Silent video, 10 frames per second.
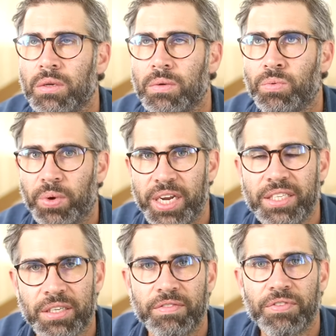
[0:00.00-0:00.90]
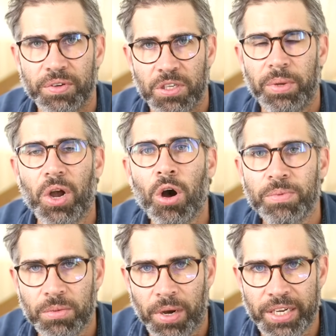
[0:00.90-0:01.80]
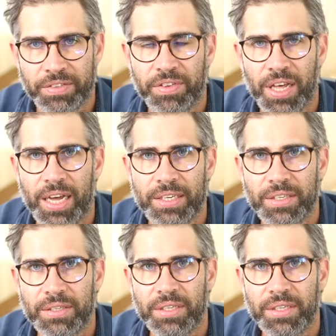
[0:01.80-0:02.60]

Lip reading: reason for it to be optimized for that.